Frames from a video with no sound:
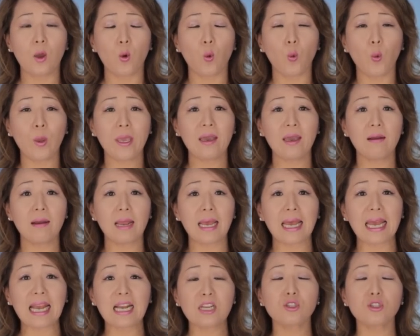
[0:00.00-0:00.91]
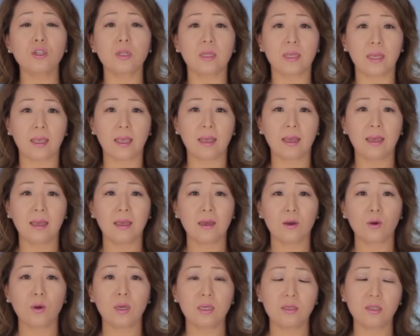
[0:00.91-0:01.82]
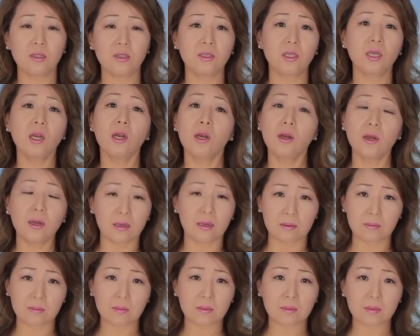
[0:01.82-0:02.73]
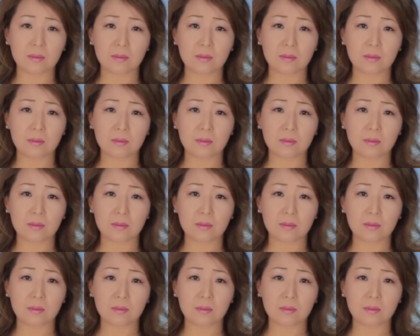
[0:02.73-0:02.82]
we are actually going to turn